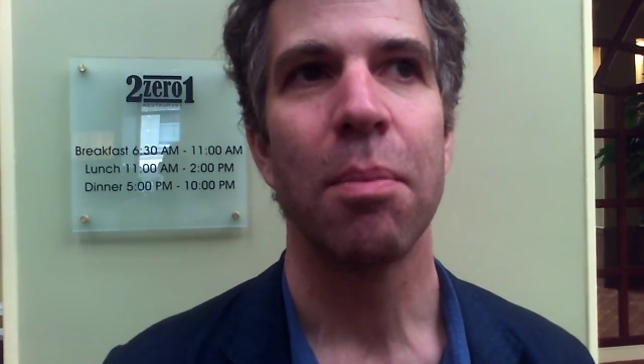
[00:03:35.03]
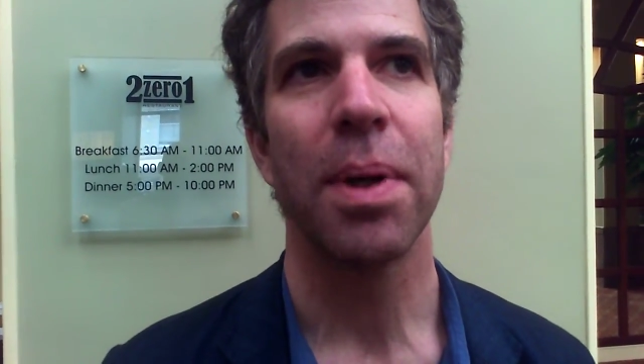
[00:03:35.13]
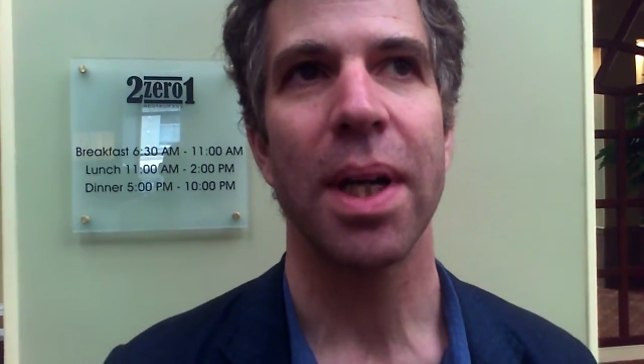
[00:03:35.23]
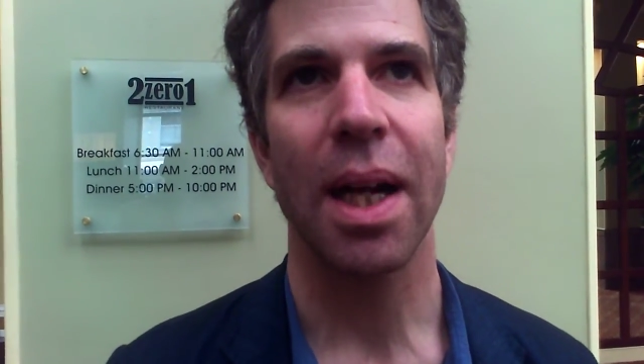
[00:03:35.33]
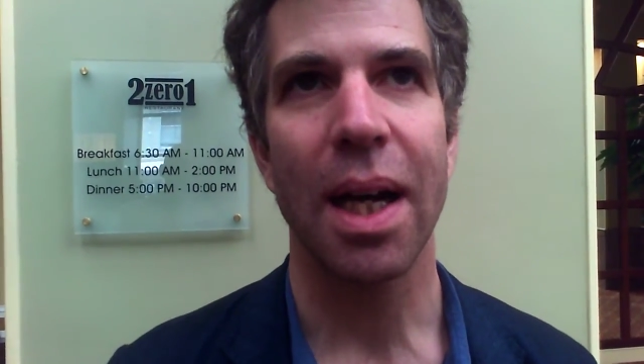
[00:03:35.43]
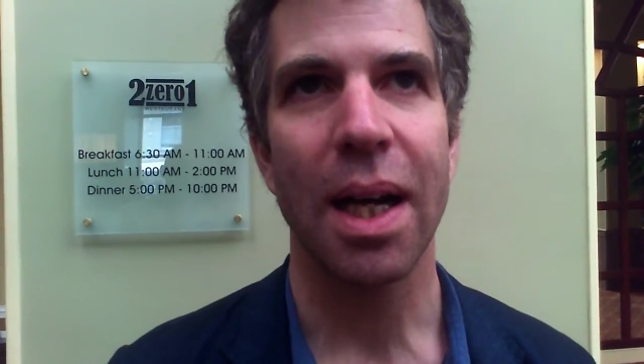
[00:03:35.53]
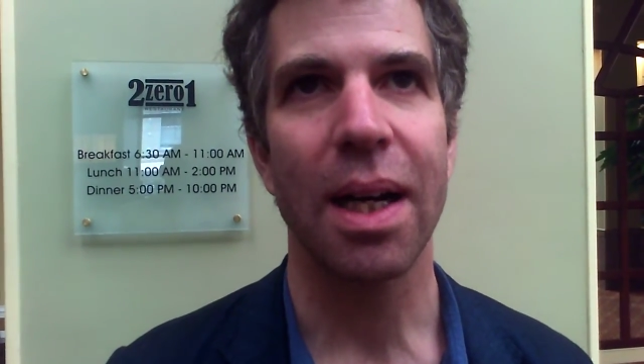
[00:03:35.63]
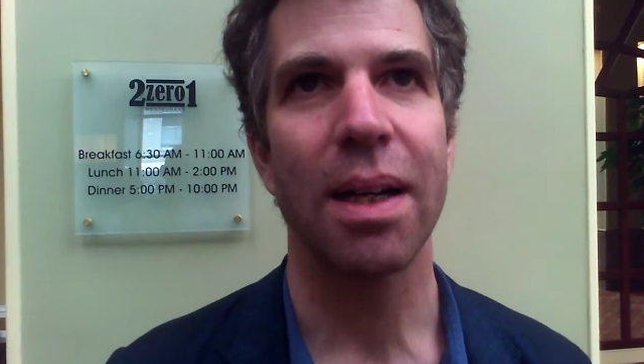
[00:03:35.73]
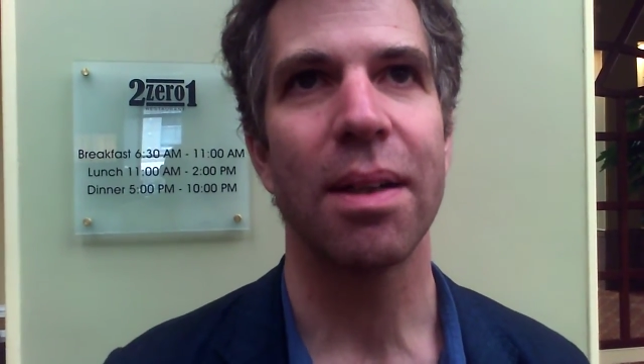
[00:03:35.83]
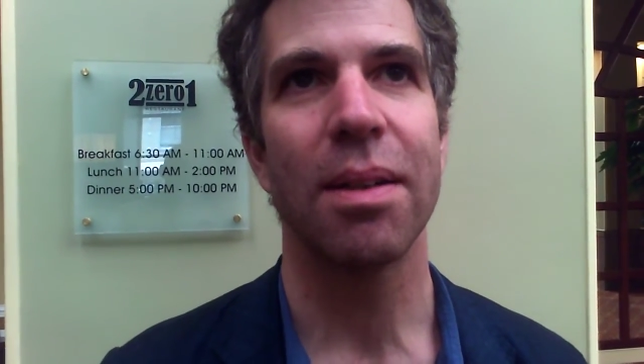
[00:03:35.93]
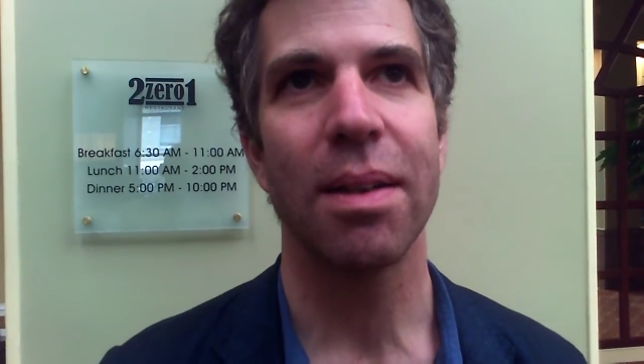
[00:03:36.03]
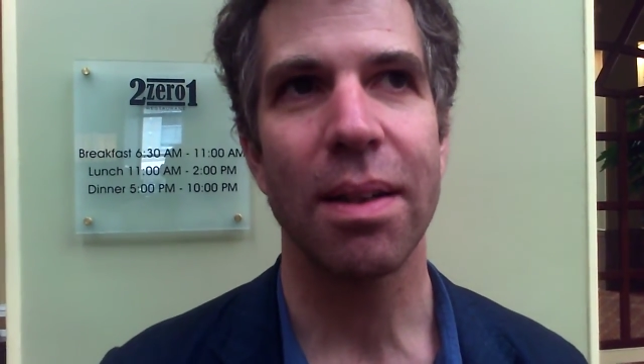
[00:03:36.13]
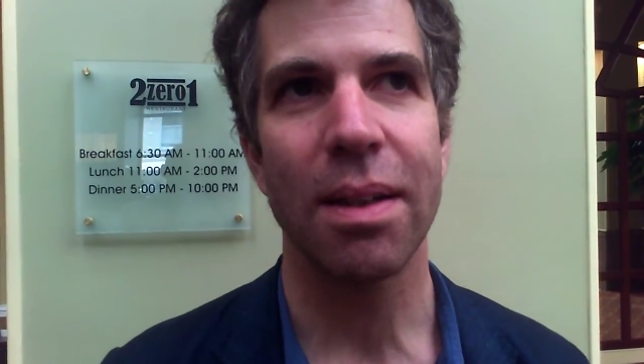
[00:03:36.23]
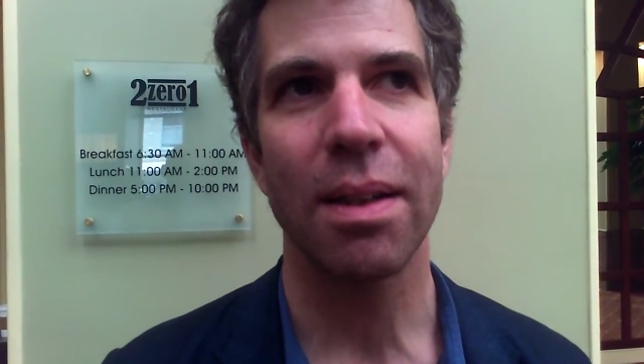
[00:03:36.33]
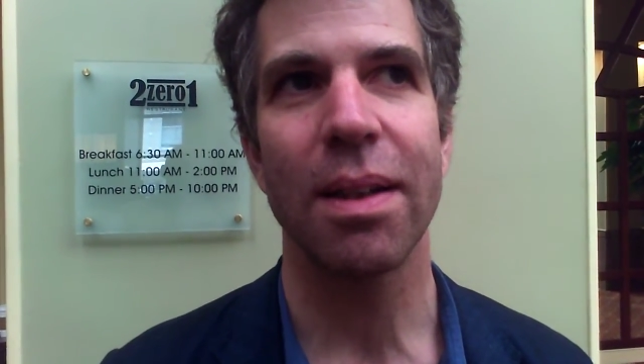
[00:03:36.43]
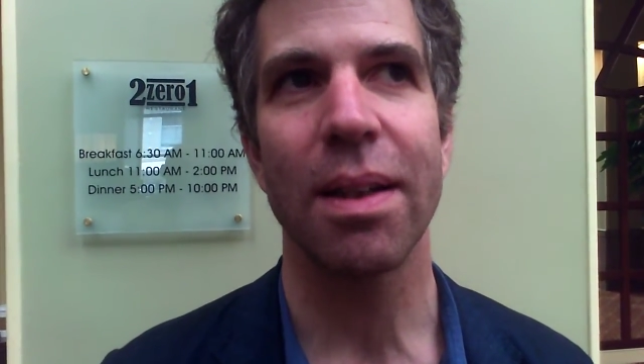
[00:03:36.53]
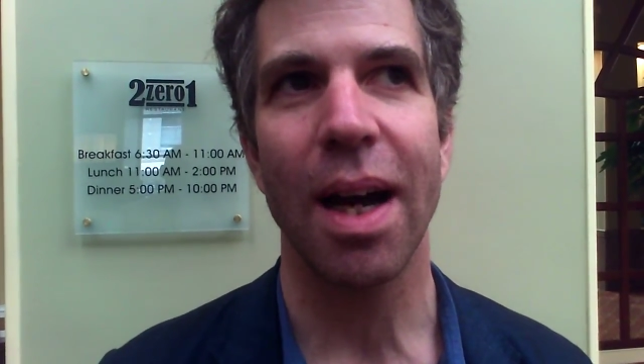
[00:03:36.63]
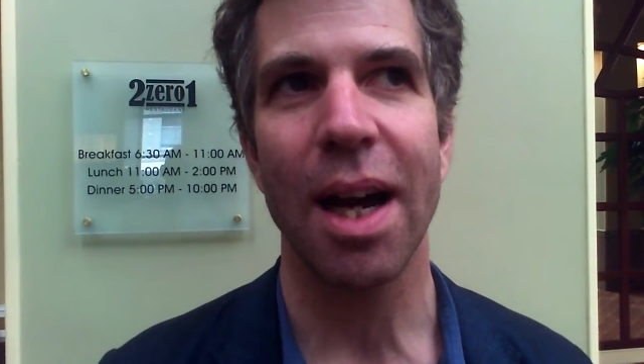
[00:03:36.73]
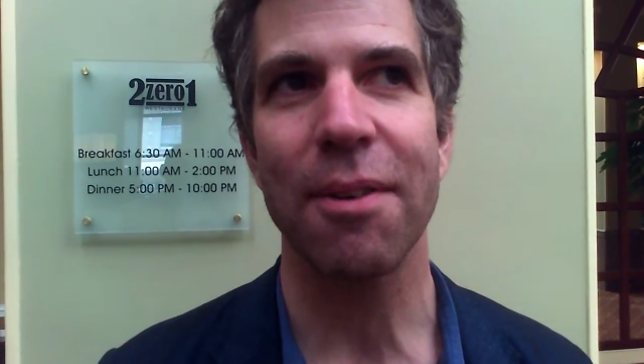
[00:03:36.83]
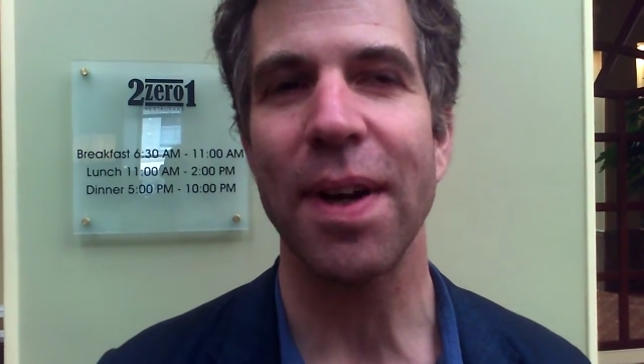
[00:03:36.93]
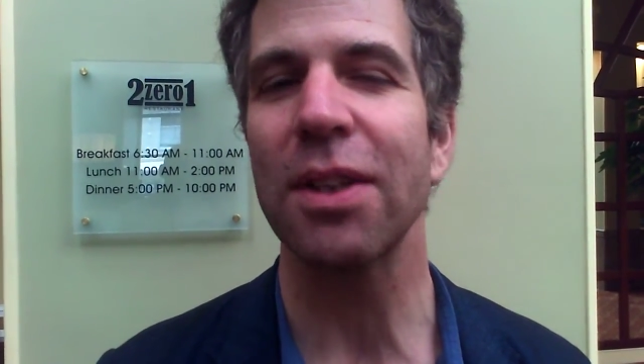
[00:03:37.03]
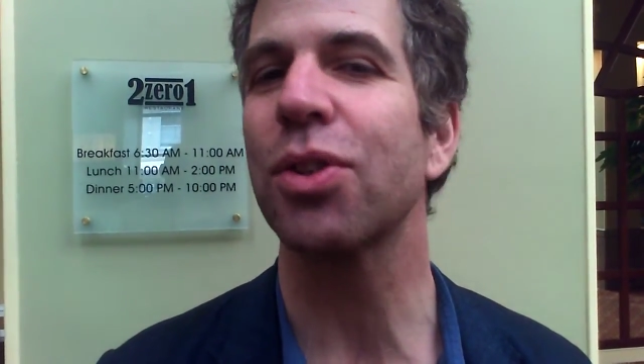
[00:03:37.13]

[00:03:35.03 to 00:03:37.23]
But I found